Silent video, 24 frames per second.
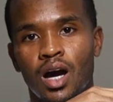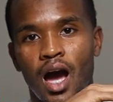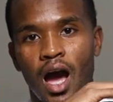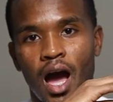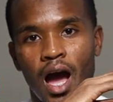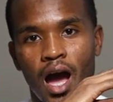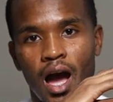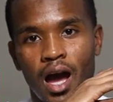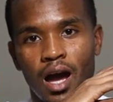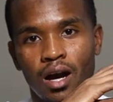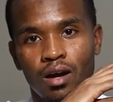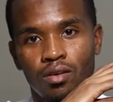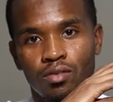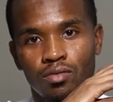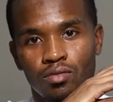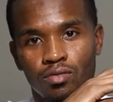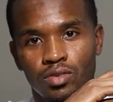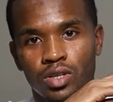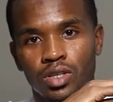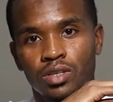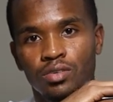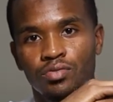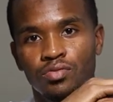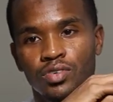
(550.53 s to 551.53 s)
I
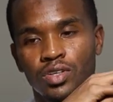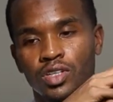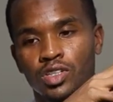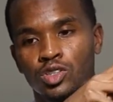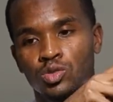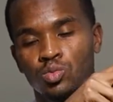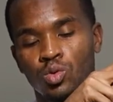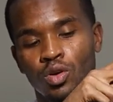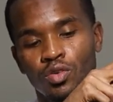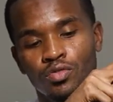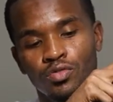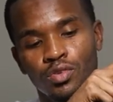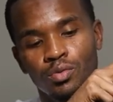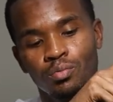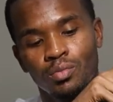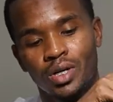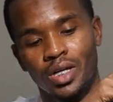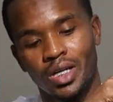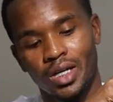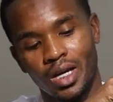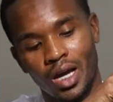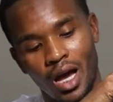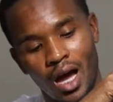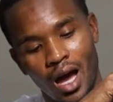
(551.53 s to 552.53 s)
really feel it's worth the
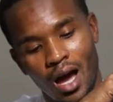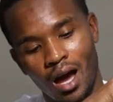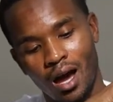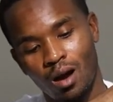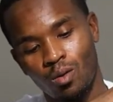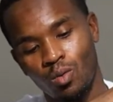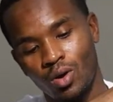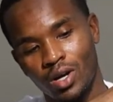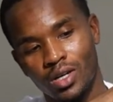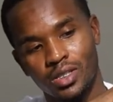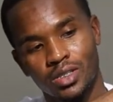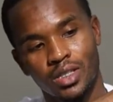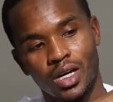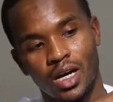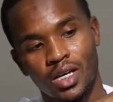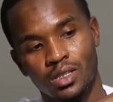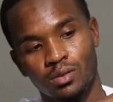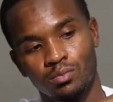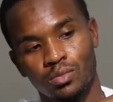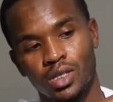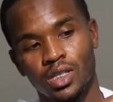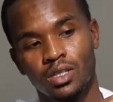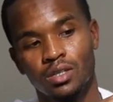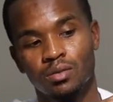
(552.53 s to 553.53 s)
money. I wear a
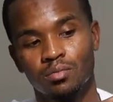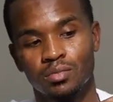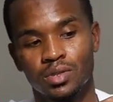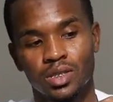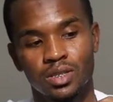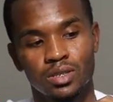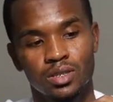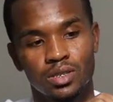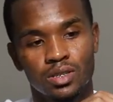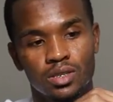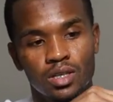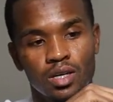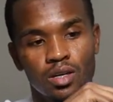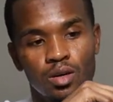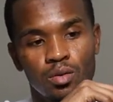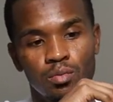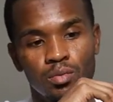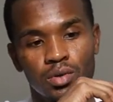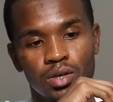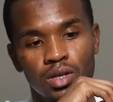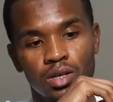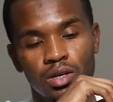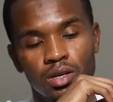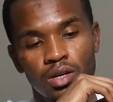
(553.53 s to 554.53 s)
size medium in this
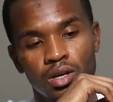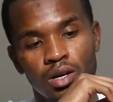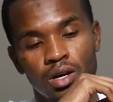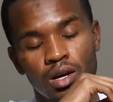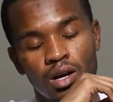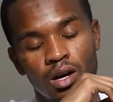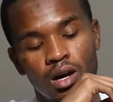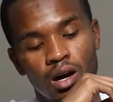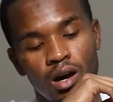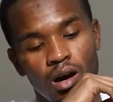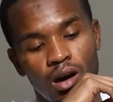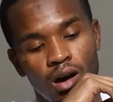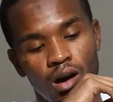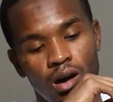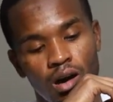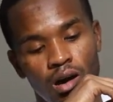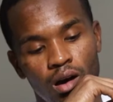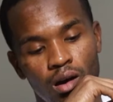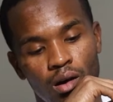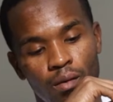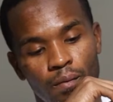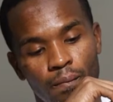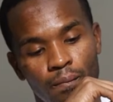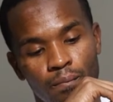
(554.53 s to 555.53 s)
helmet.
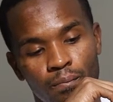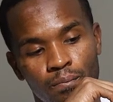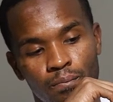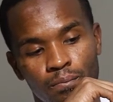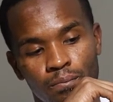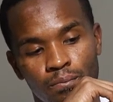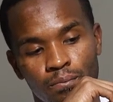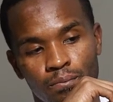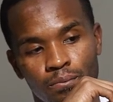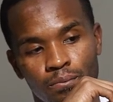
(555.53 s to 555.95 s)
Um,